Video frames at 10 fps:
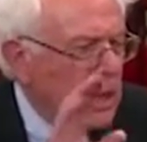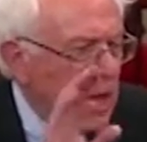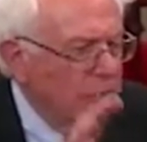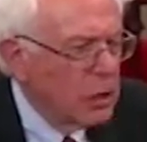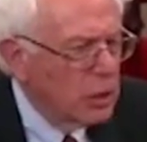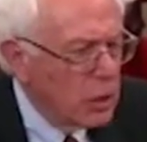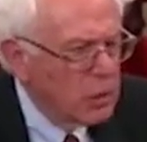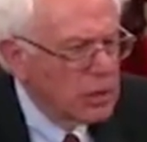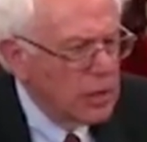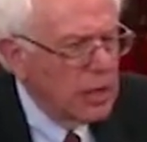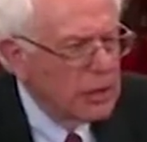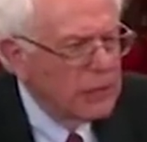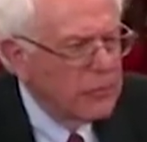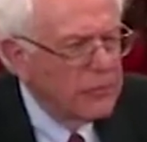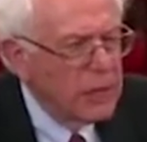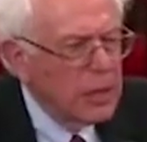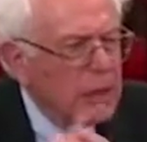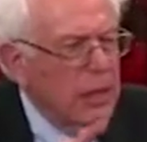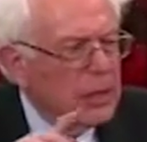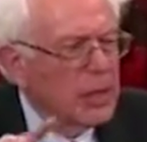having a lower standard of living
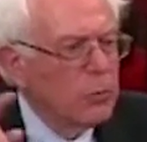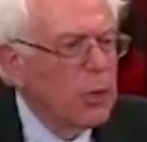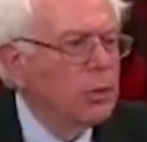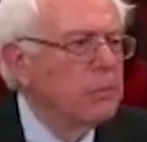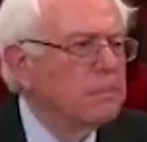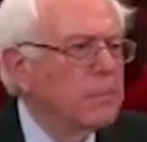than we do.